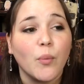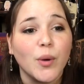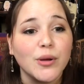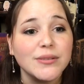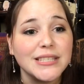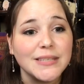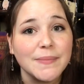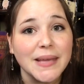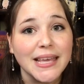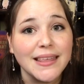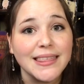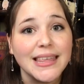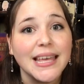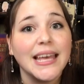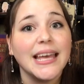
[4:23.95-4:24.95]
Will
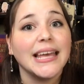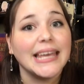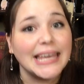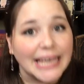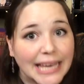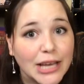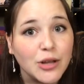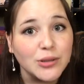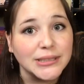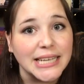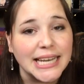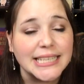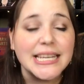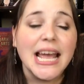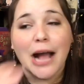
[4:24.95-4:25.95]
Smith killed
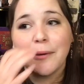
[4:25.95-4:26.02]
it.